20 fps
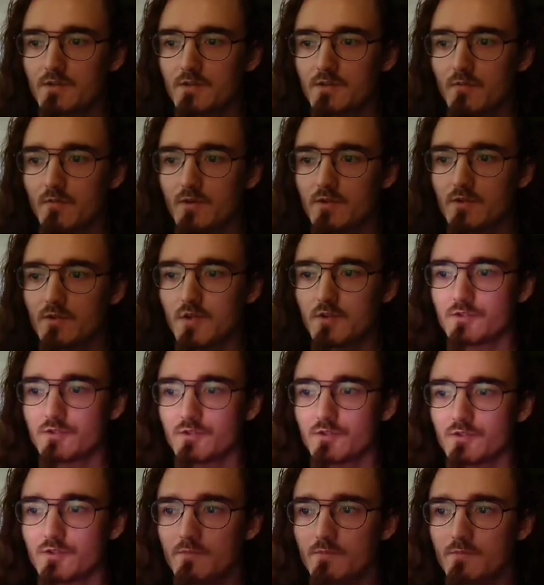If we draw
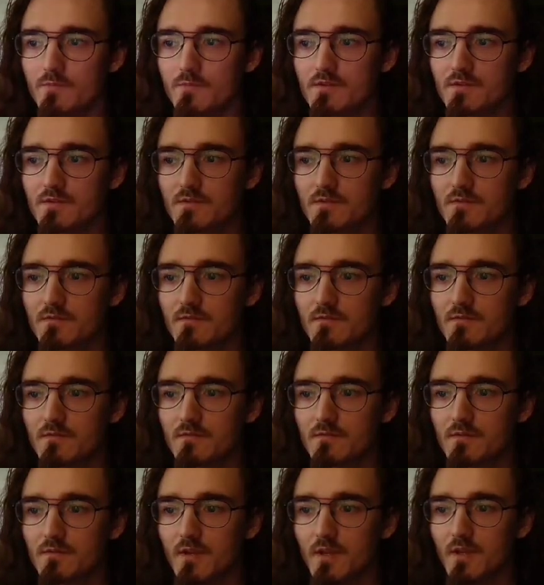shrooms, it's...
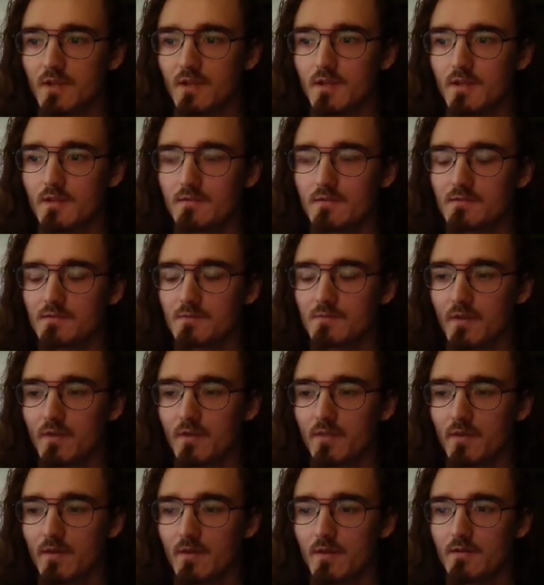yeah, that's what I
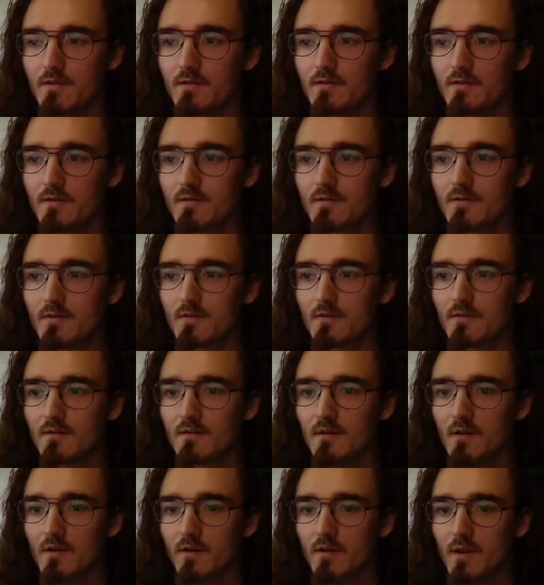
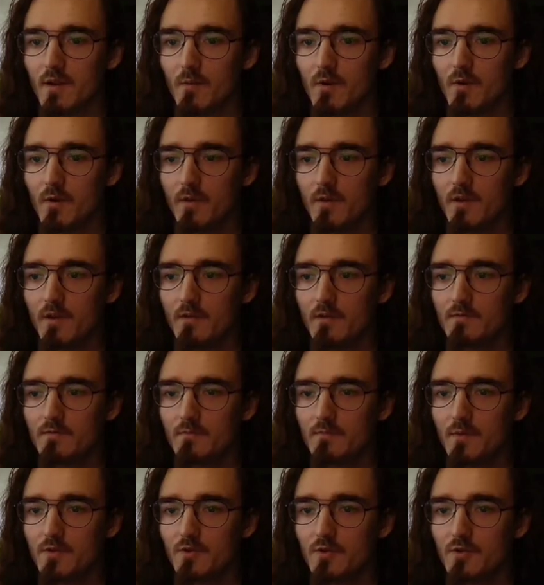thought. Okay, well, we
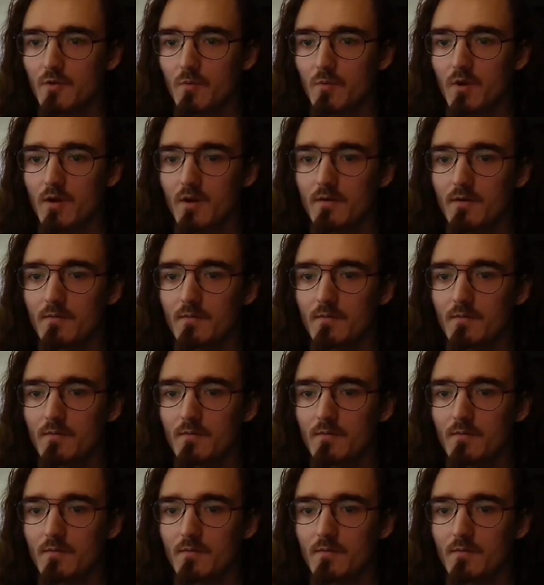drew one.